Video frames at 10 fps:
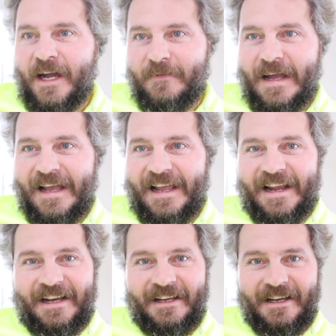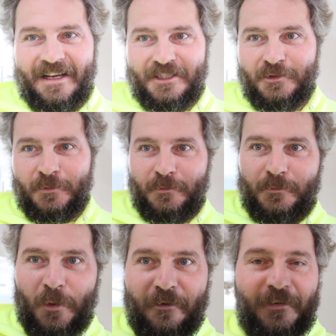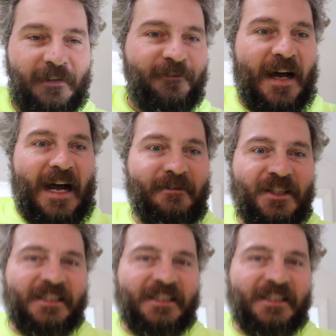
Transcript: All right, uh, 12.55,